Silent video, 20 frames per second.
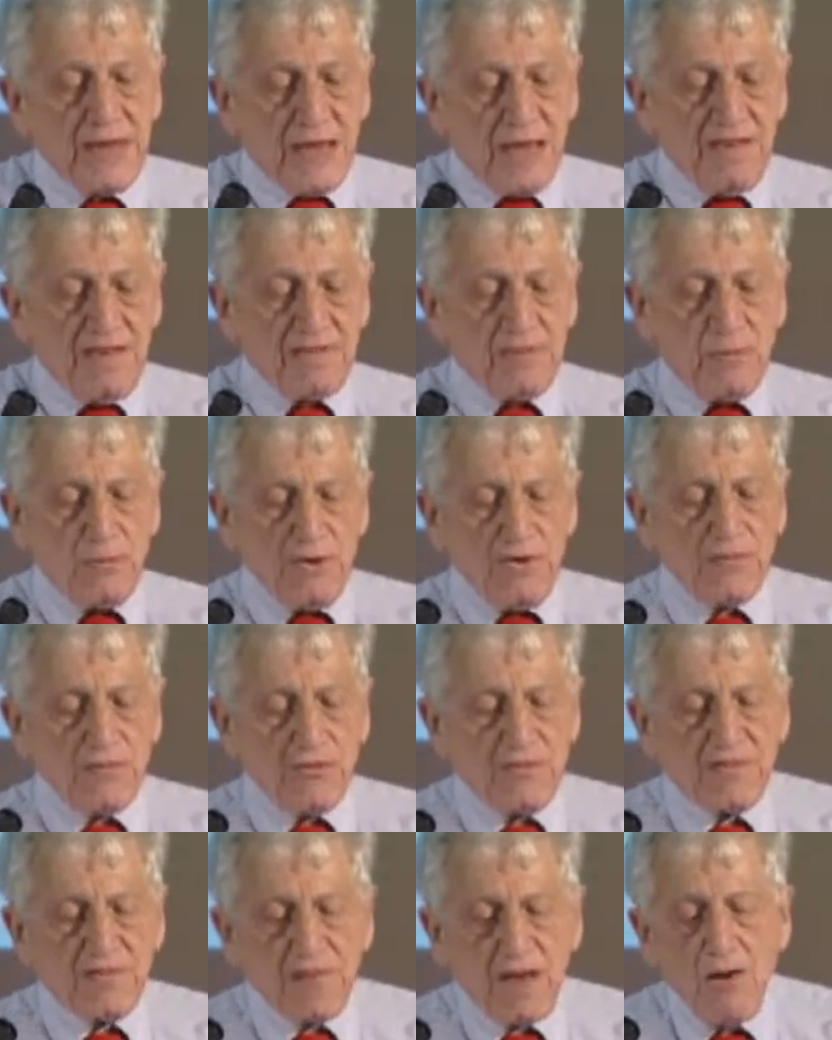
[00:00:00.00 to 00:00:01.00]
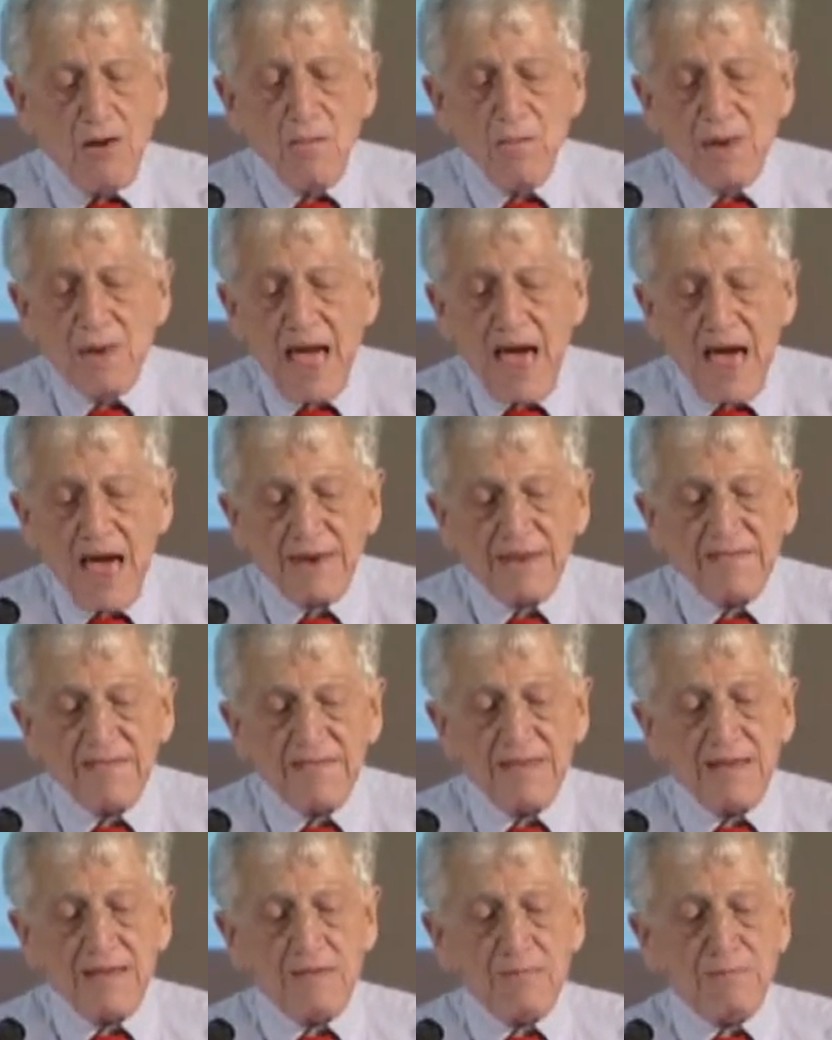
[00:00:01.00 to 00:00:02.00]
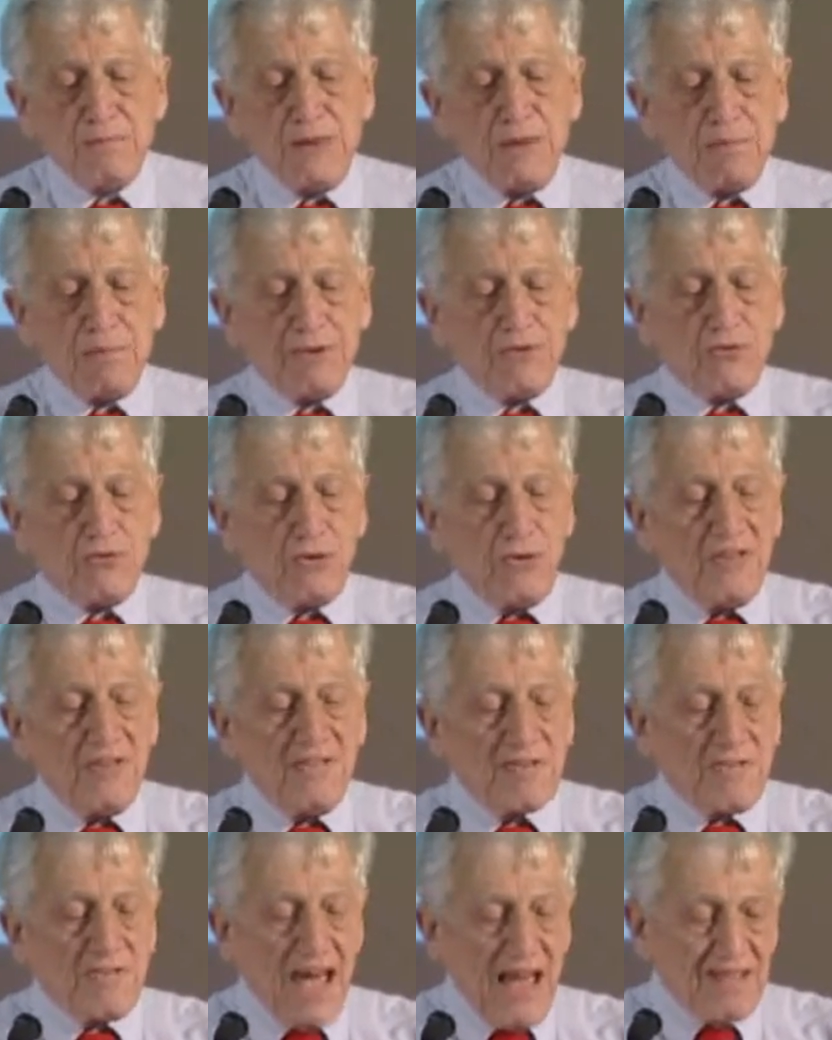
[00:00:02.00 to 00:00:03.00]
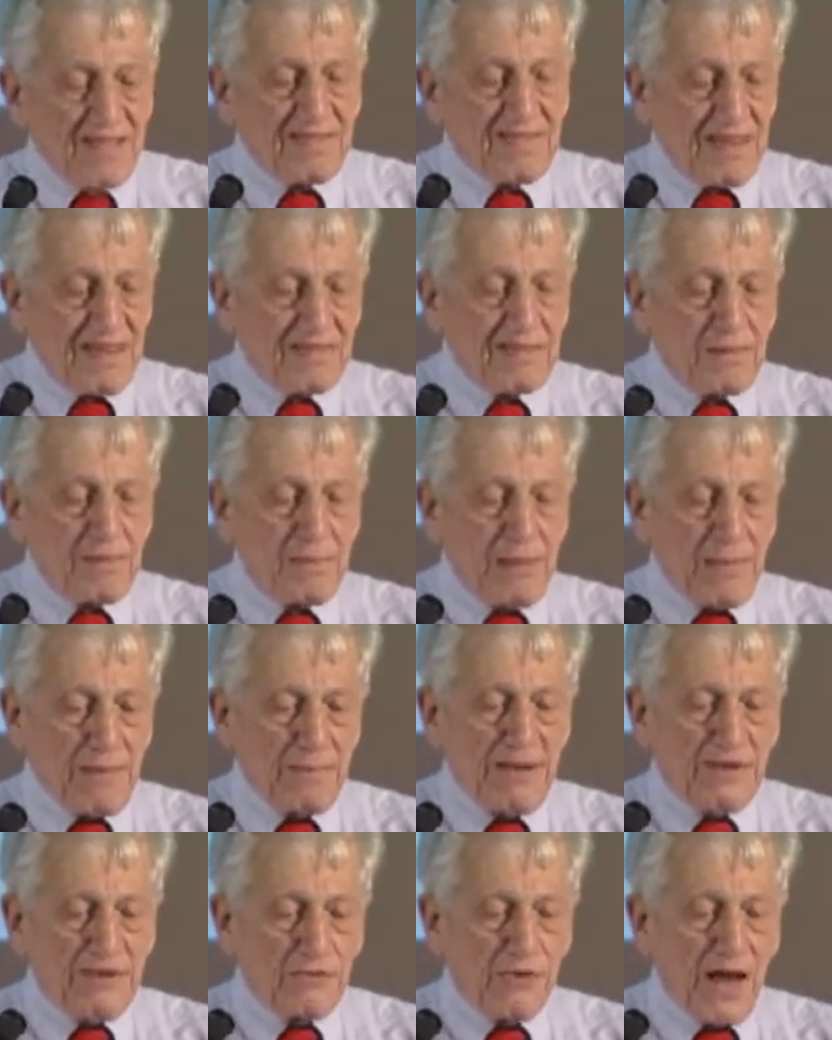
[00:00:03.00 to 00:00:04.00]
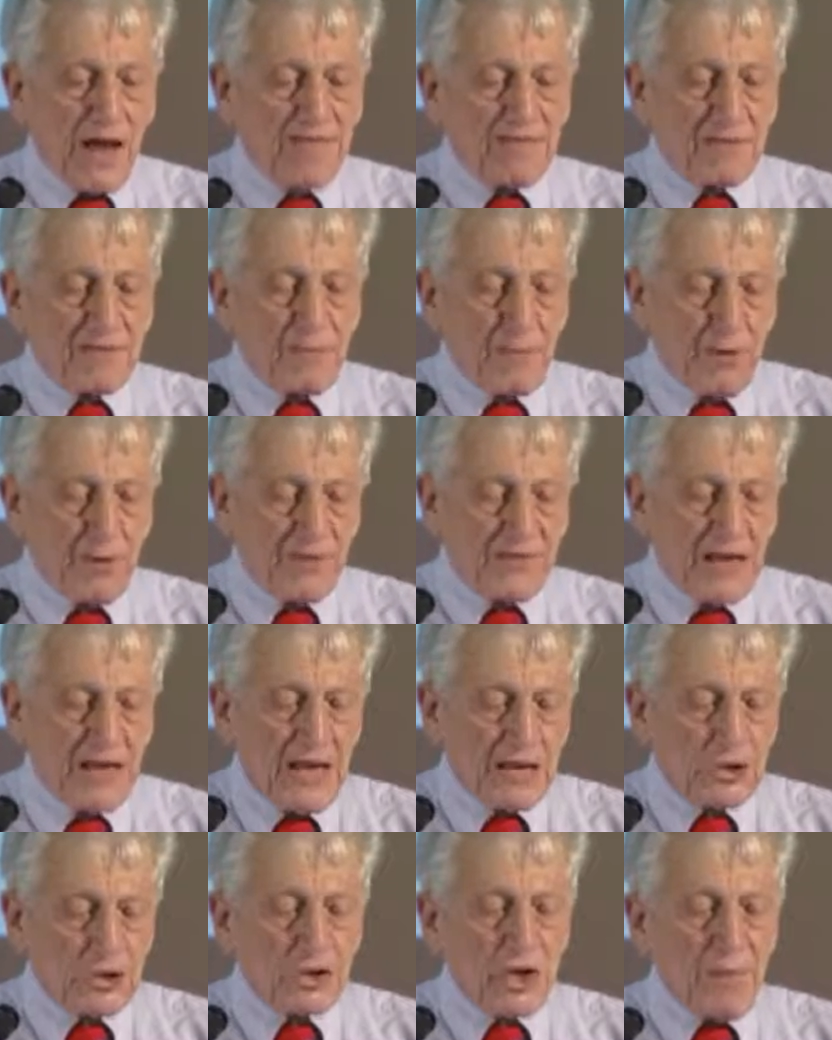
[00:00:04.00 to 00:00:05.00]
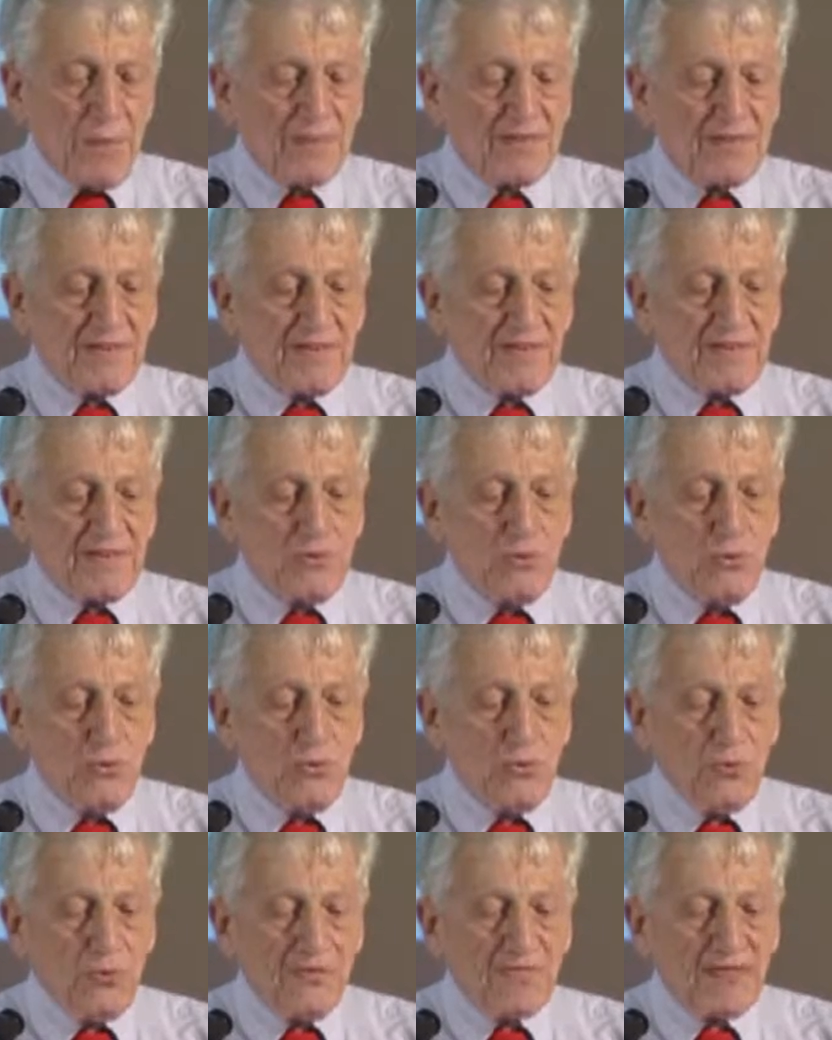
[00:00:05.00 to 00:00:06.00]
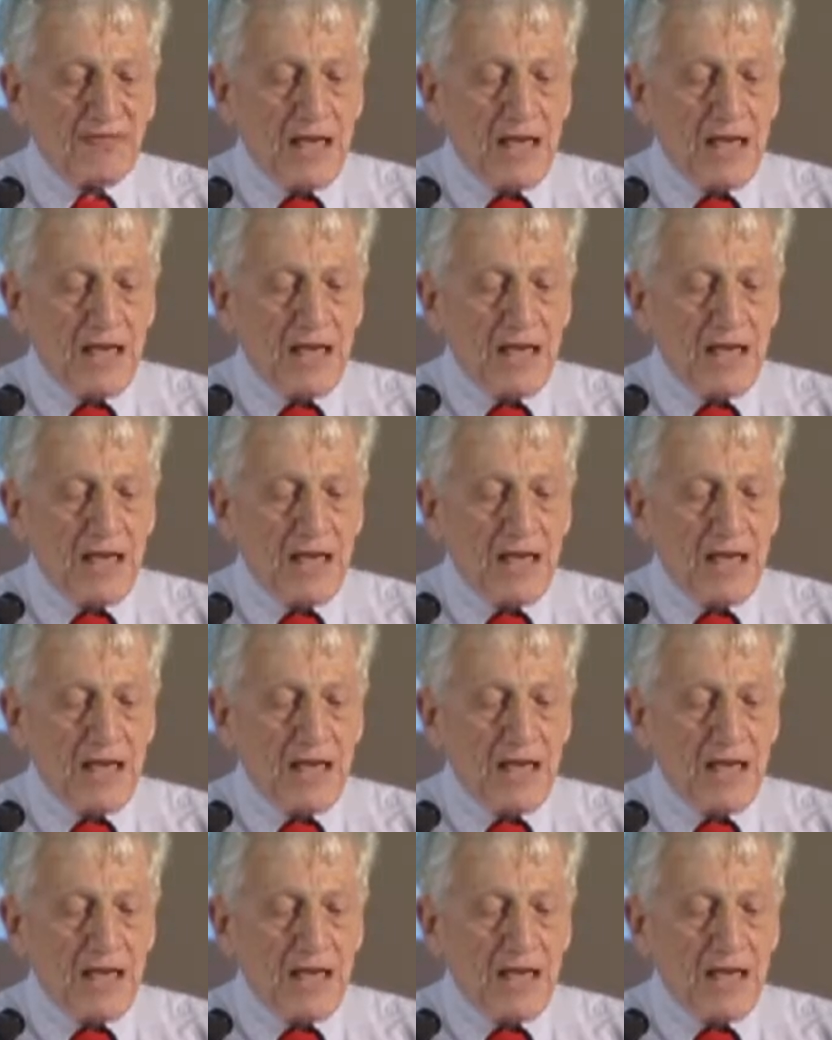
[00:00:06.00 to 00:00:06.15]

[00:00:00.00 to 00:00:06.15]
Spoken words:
is that we should so plan as to give people a choice of access to public transport, shops and schools,